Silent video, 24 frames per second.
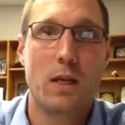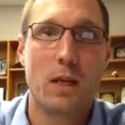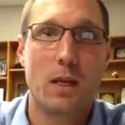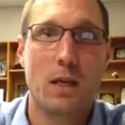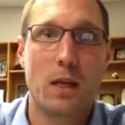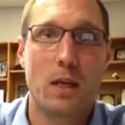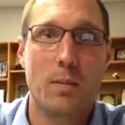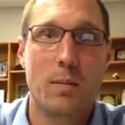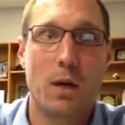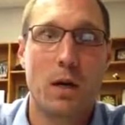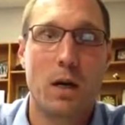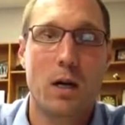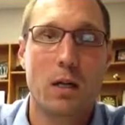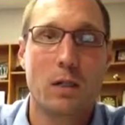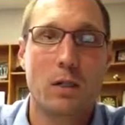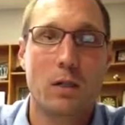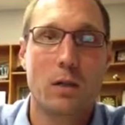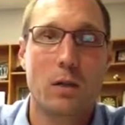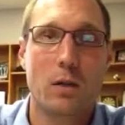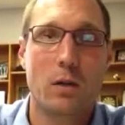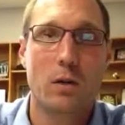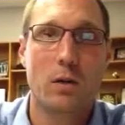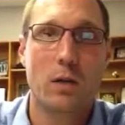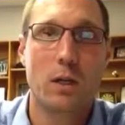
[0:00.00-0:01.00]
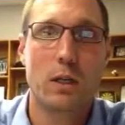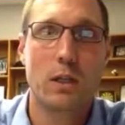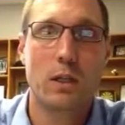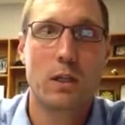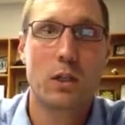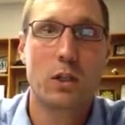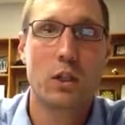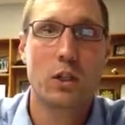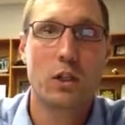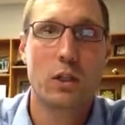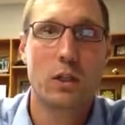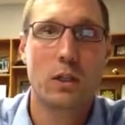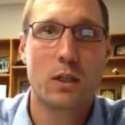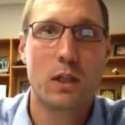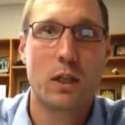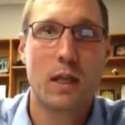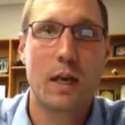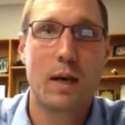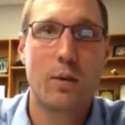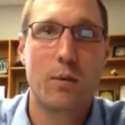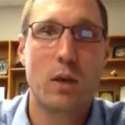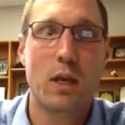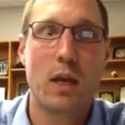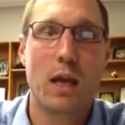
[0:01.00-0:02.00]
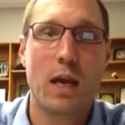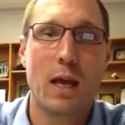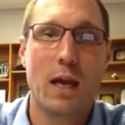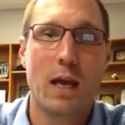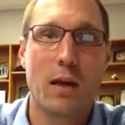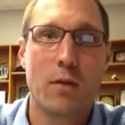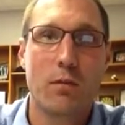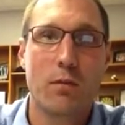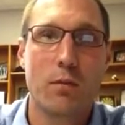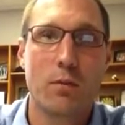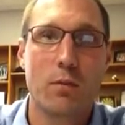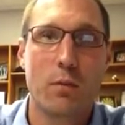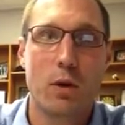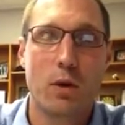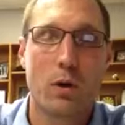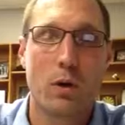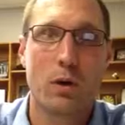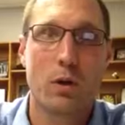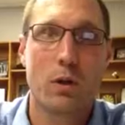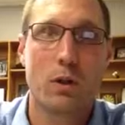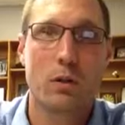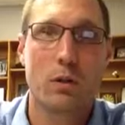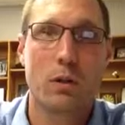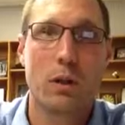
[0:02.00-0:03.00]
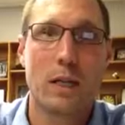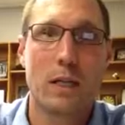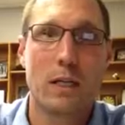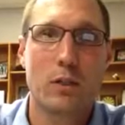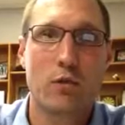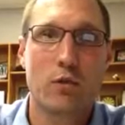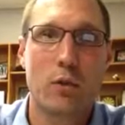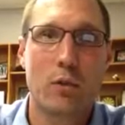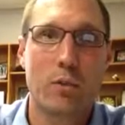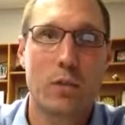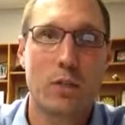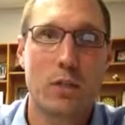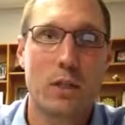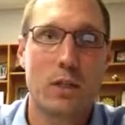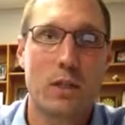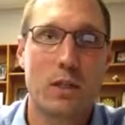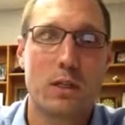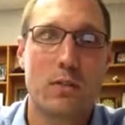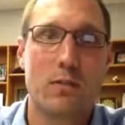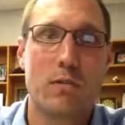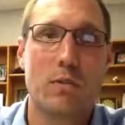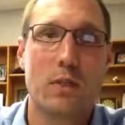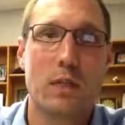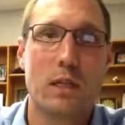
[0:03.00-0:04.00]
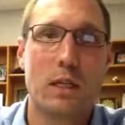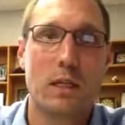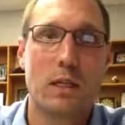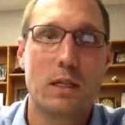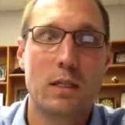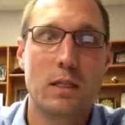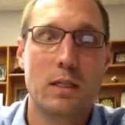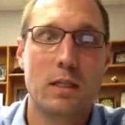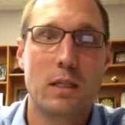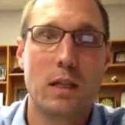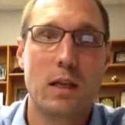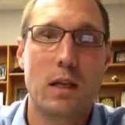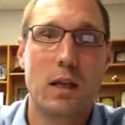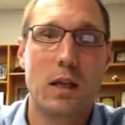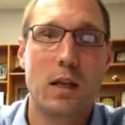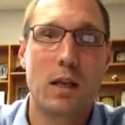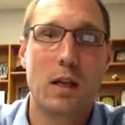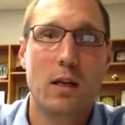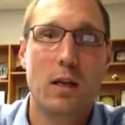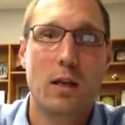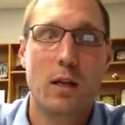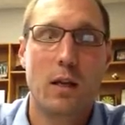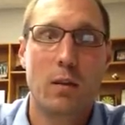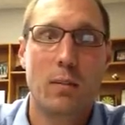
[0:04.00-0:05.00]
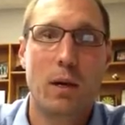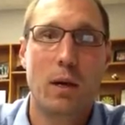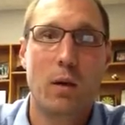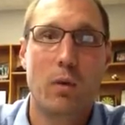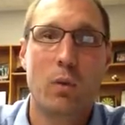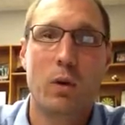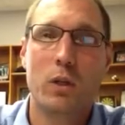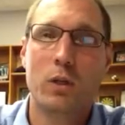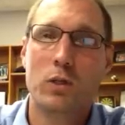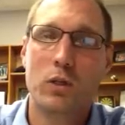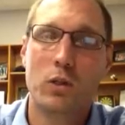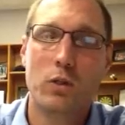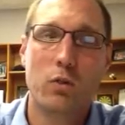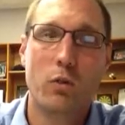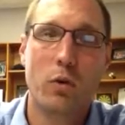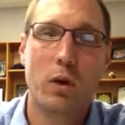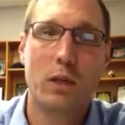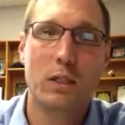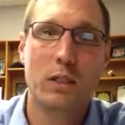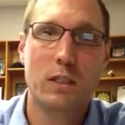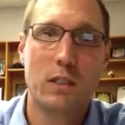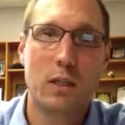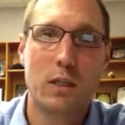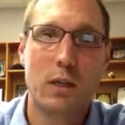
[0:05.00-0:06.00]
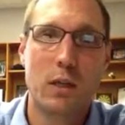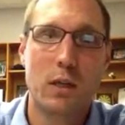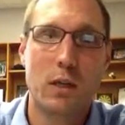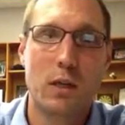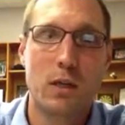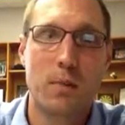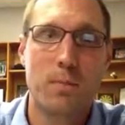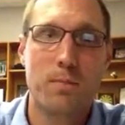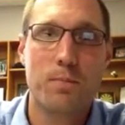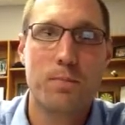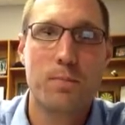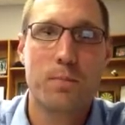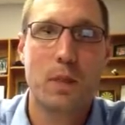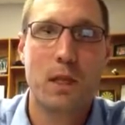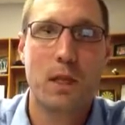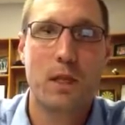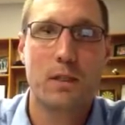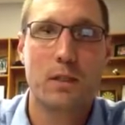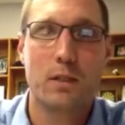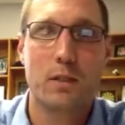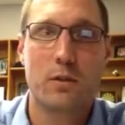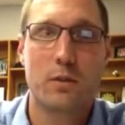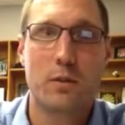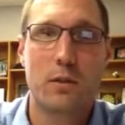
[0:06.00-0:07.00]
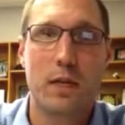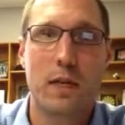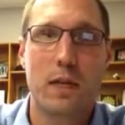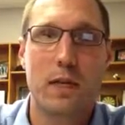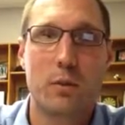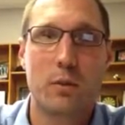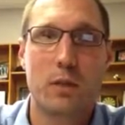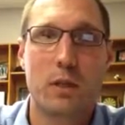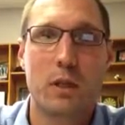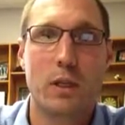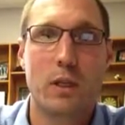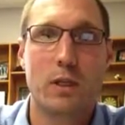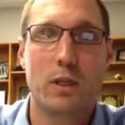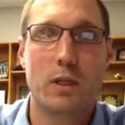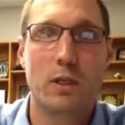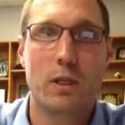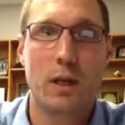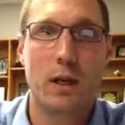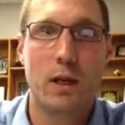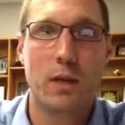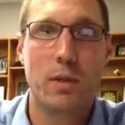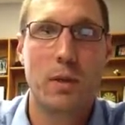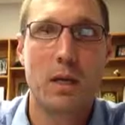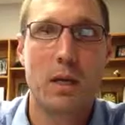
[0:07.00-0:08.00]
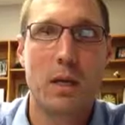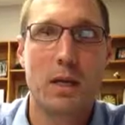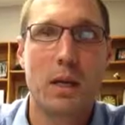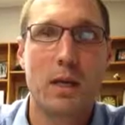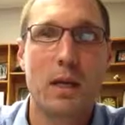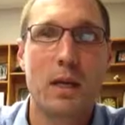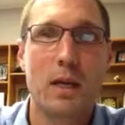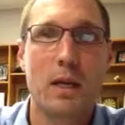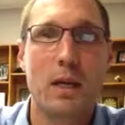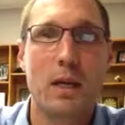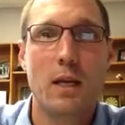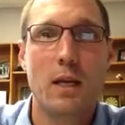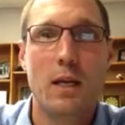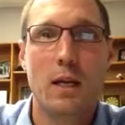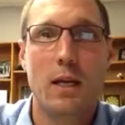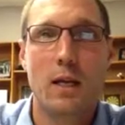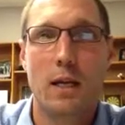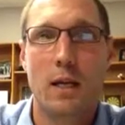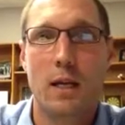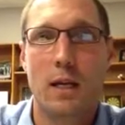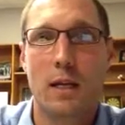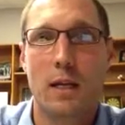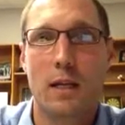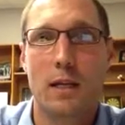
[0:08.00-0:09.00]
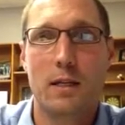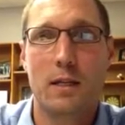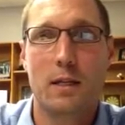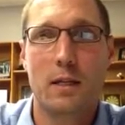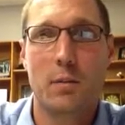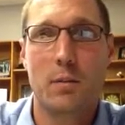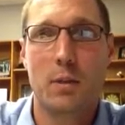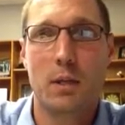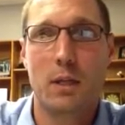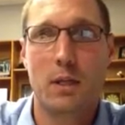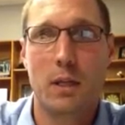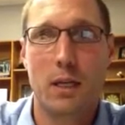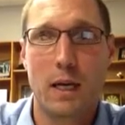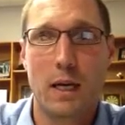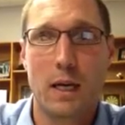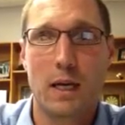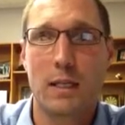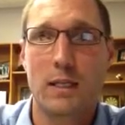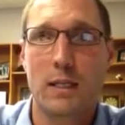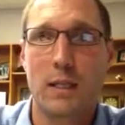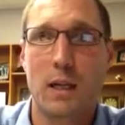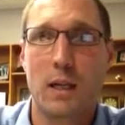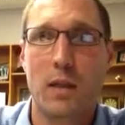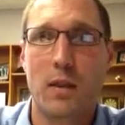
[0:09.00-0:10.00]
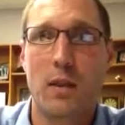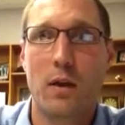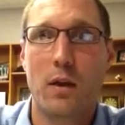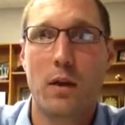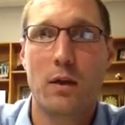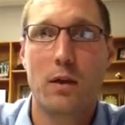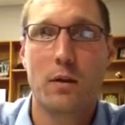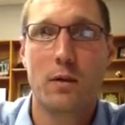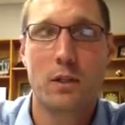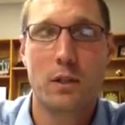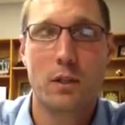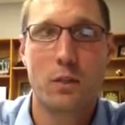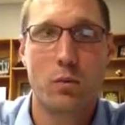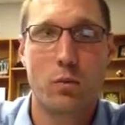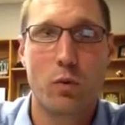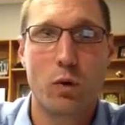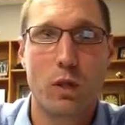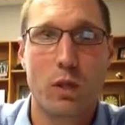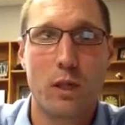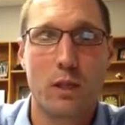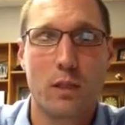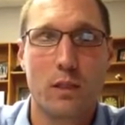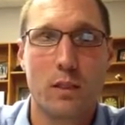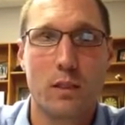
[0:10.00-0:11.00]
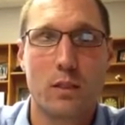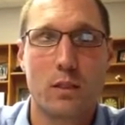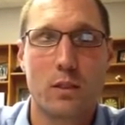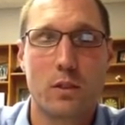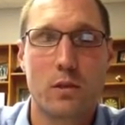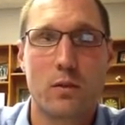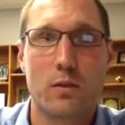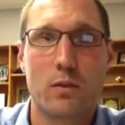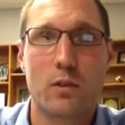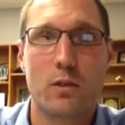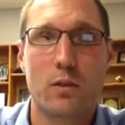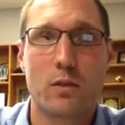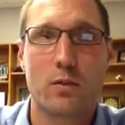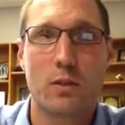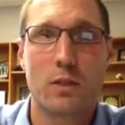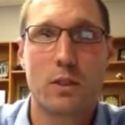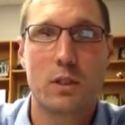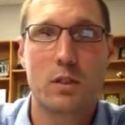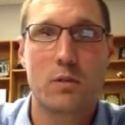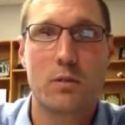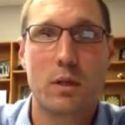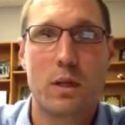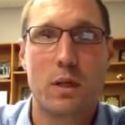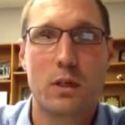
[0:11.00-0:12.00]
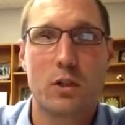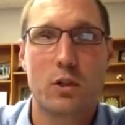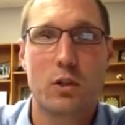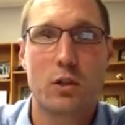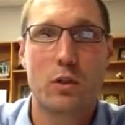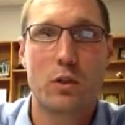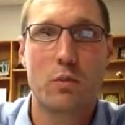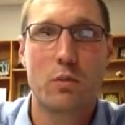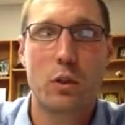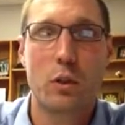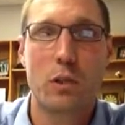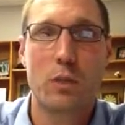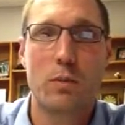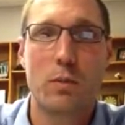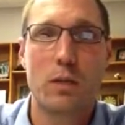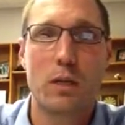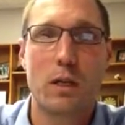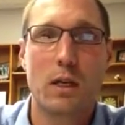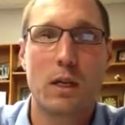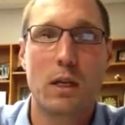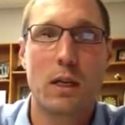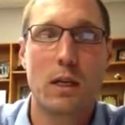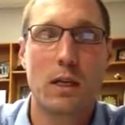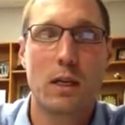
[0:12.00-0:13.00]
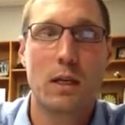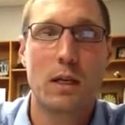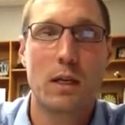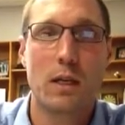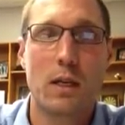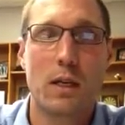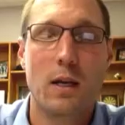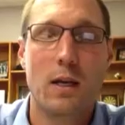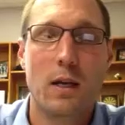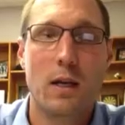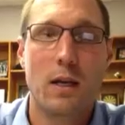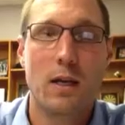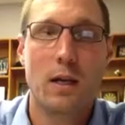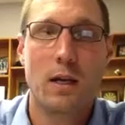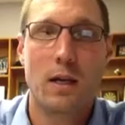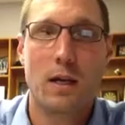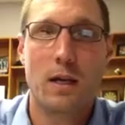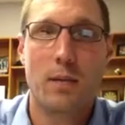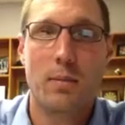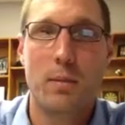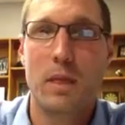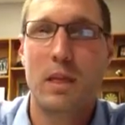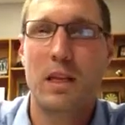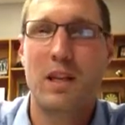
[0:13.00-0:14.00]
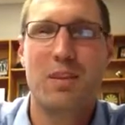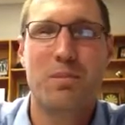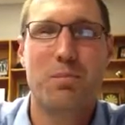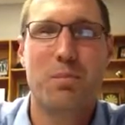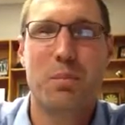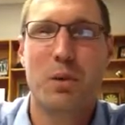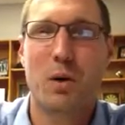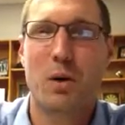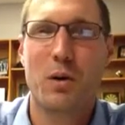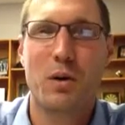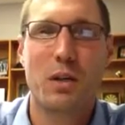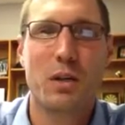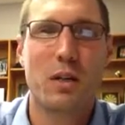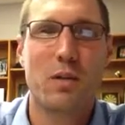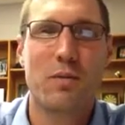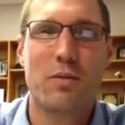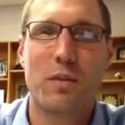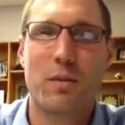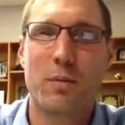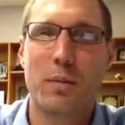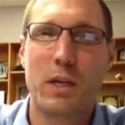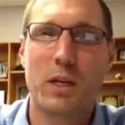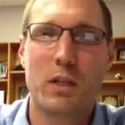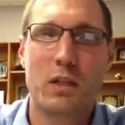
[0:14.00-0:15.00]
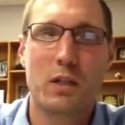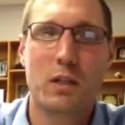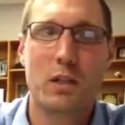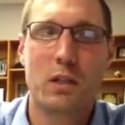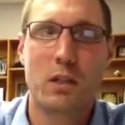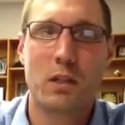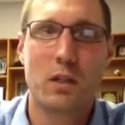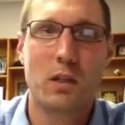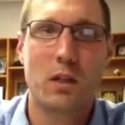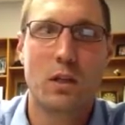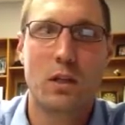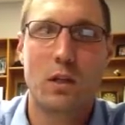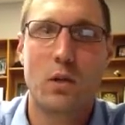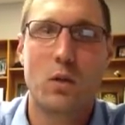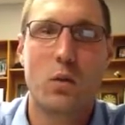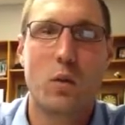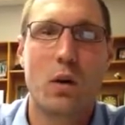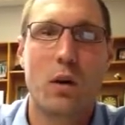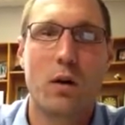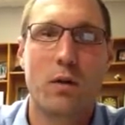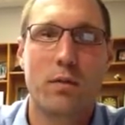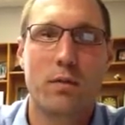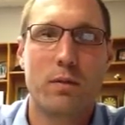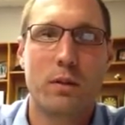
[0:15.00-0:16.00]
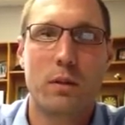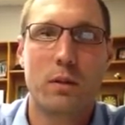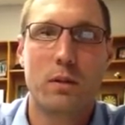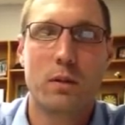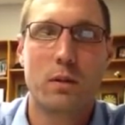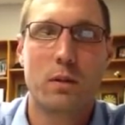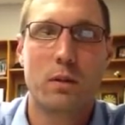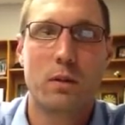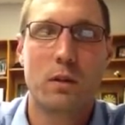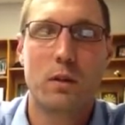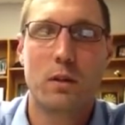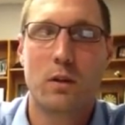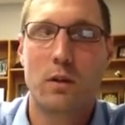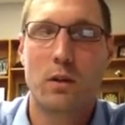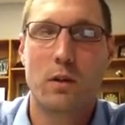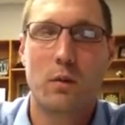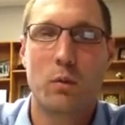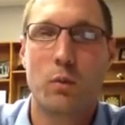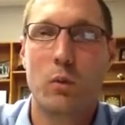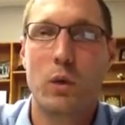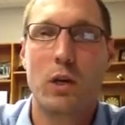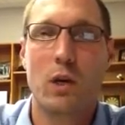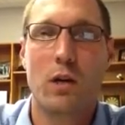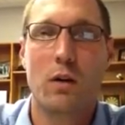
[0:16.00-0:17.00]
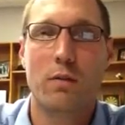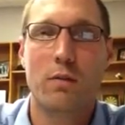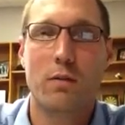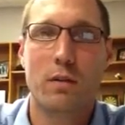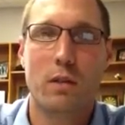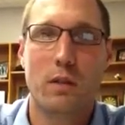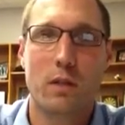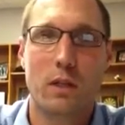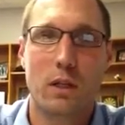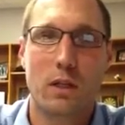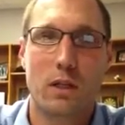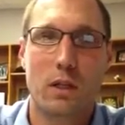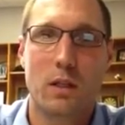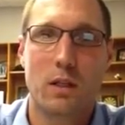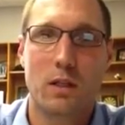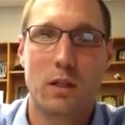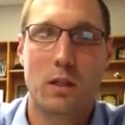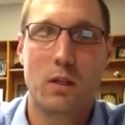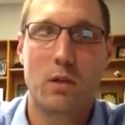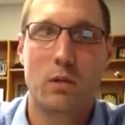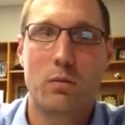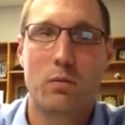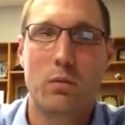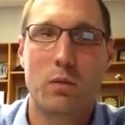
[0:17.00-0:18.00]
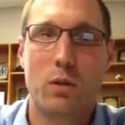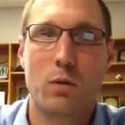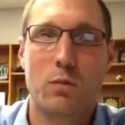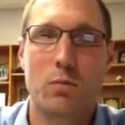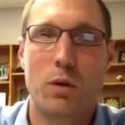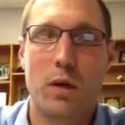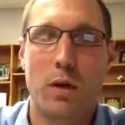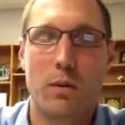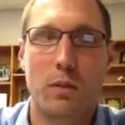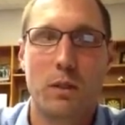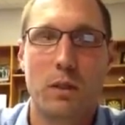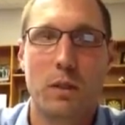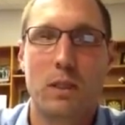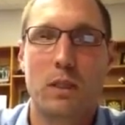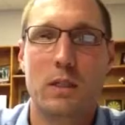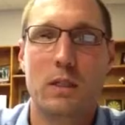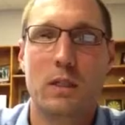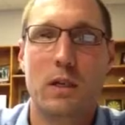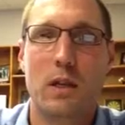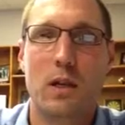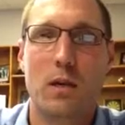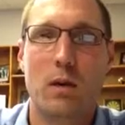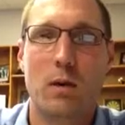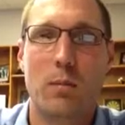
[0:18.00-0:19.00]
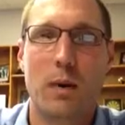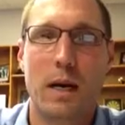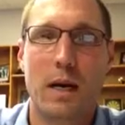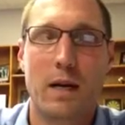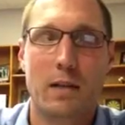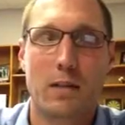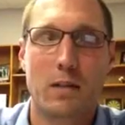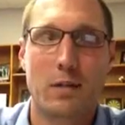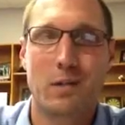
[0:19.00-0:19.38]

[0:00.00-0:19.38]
Also, in addition to that, we have what are called class representative meetings about once or twice a year, and so Dan would then come in, and typically I attend those as well as the student services manager, and we communicate any pertinent information that you all feel, or we all feel that you probably need to know about.